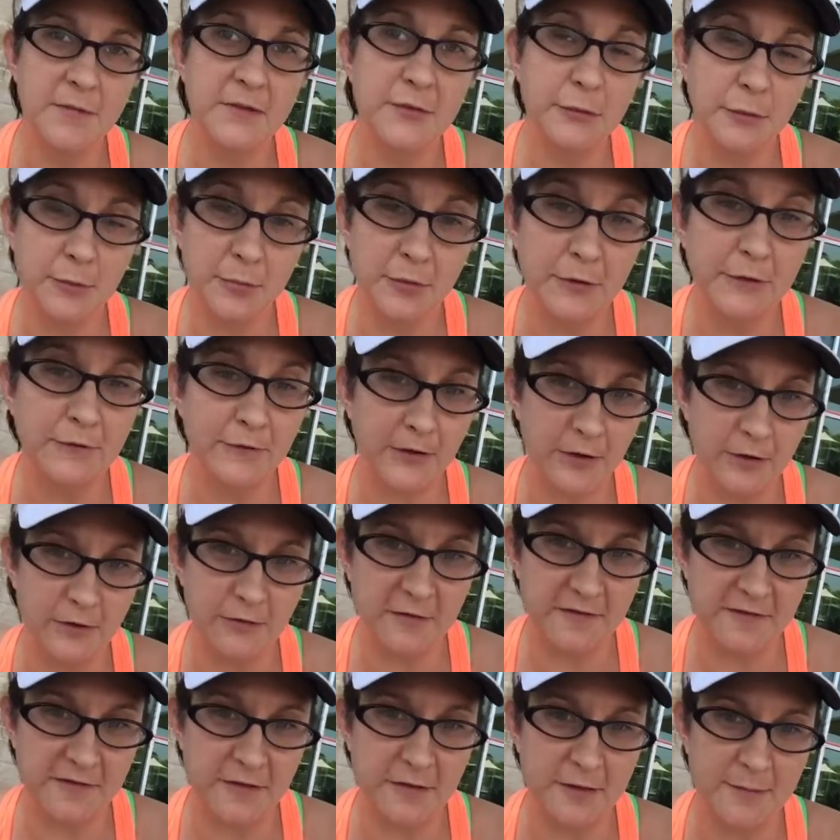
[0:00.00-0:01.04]
to improve our
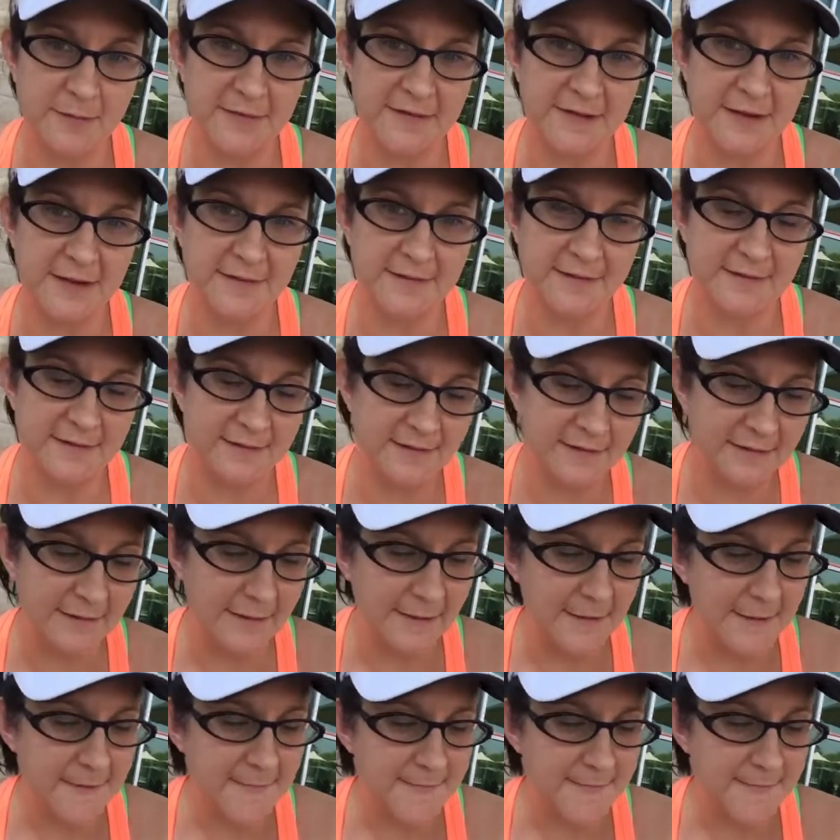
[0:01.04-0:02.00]
own circumstances.